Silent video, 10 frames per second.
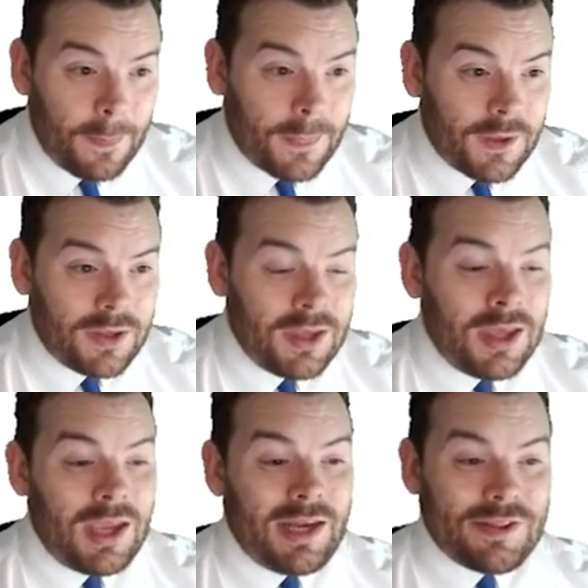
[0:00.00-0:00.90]
Okay,
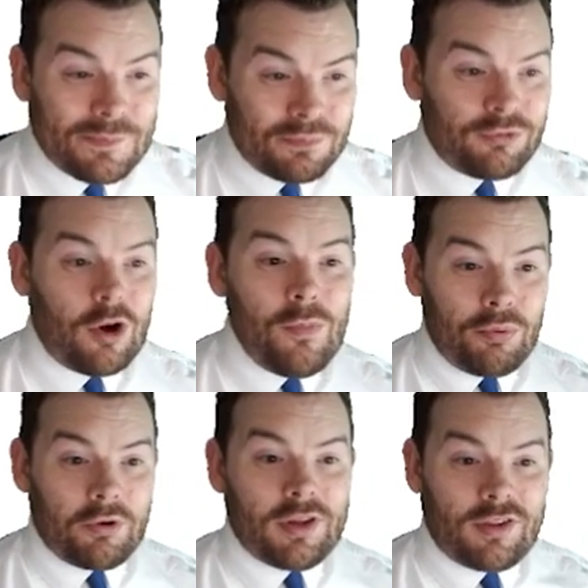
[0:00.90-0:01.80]
it is
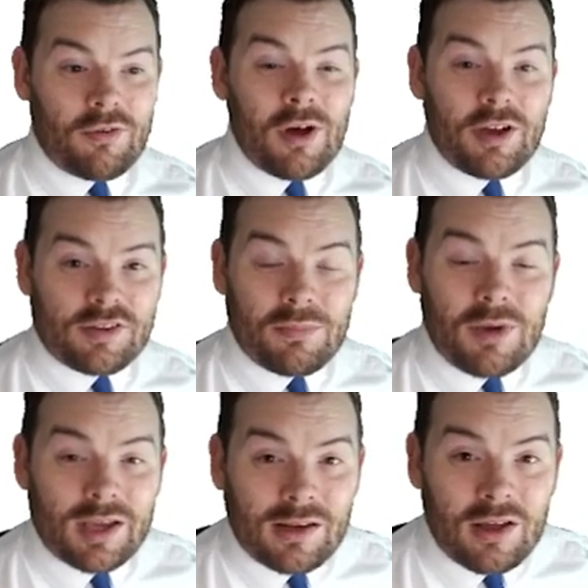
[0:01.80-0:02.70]
appropriate to ask
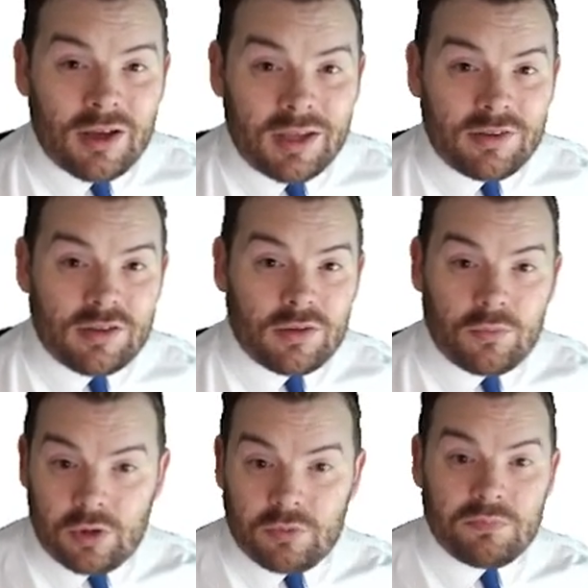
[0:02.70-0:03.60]
my client,
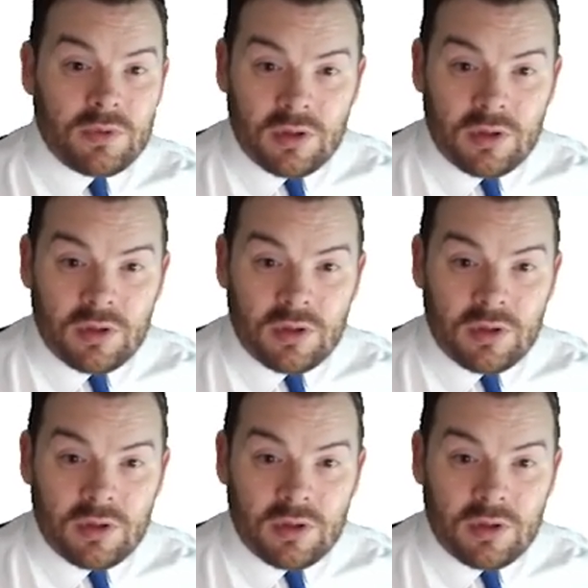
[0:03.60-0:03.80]
well,